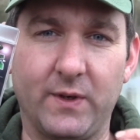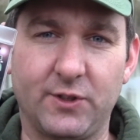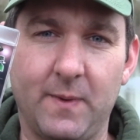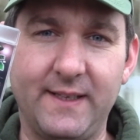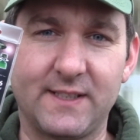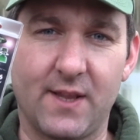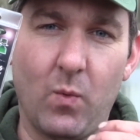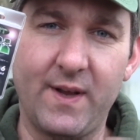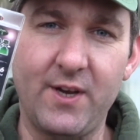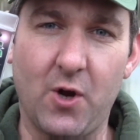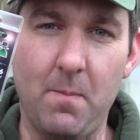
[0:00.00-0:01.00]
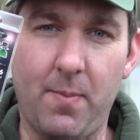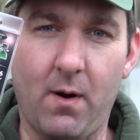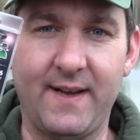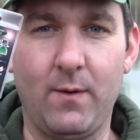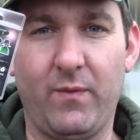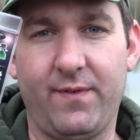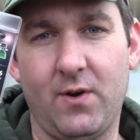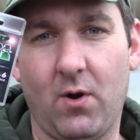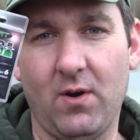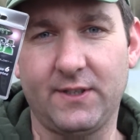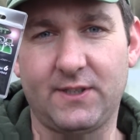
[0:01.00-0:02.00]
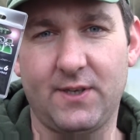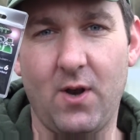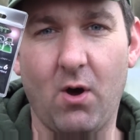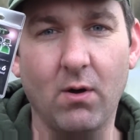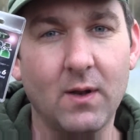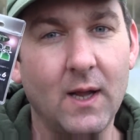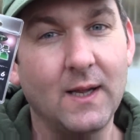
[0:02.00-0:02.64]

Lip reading: which means that when you combine it with a knotless knot,